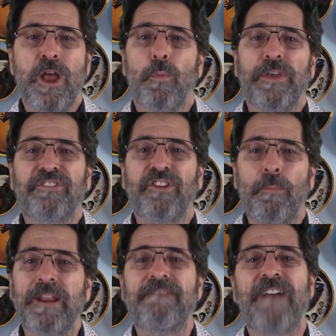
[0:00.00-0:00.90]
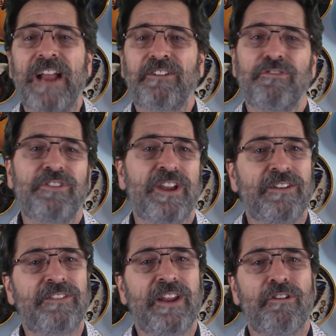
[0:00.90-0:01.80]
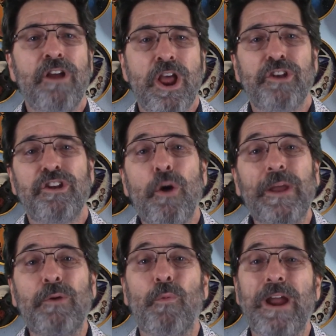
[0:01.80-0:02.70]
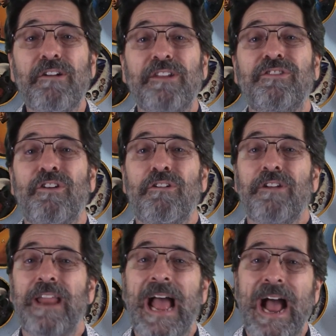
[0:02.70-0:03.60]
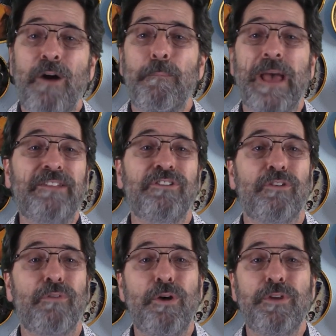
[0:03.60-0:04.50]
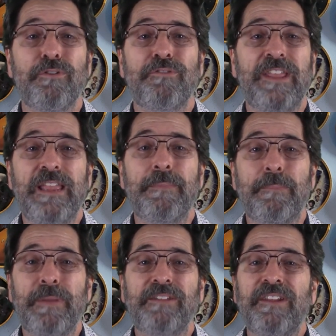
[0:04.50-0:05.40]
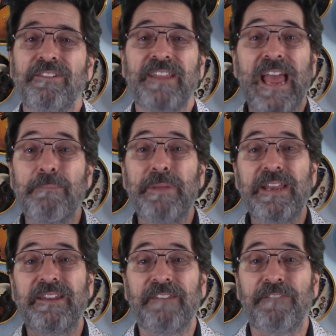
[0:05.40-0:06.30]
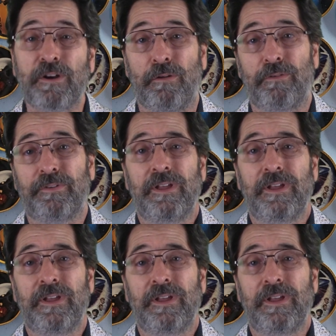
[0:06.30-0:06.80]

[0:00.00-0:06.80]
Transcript: With so many factors to consider, knowing where to start and how best to grow your team and business can be difficult.